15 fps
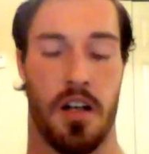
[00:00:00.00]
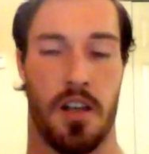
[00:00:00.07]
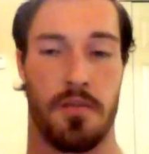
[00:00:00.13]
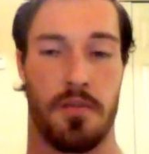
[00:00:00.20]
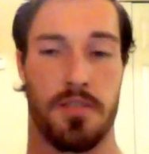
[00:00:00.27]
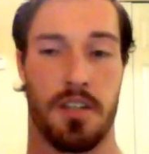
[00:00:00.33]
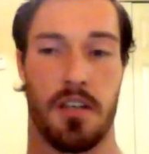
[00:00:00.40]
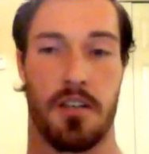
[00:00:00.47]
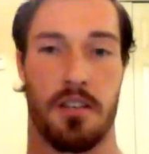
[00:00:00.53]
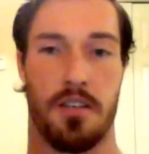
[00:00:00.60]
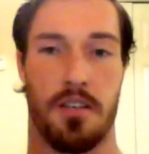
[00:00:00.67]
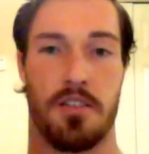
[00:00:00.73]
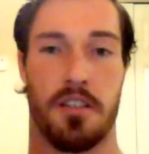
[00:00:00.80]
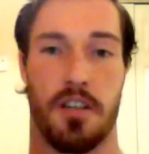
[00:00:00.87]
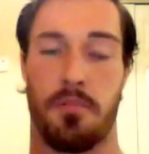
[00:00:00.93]
There was a good,
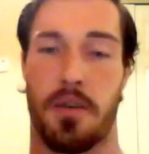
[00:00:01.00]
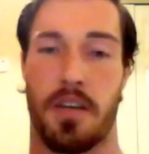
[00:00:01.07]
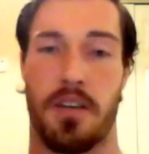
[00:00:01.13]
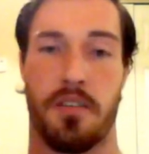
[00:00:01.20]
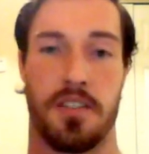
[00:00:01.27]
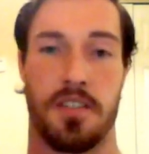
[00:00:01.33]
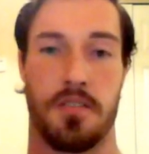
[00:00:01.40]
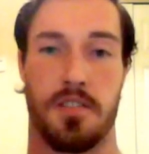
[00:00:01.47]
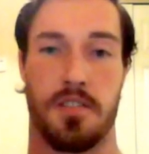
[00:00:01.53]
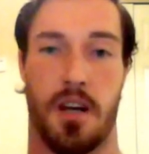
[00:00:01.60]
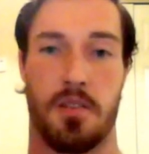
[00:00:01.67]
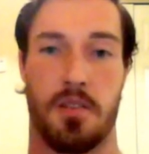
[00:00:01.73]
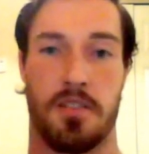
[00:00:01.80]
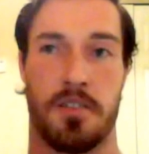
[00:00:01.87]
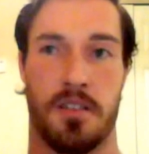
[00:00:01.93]
there was a good bit of us. It was
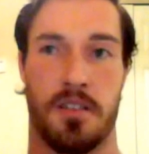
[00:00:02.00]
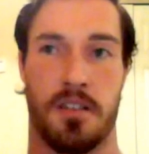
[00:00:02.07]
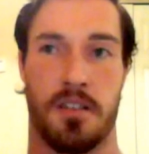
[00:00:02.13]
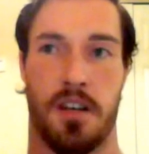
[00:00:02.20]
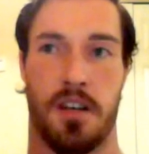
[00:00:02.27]
almost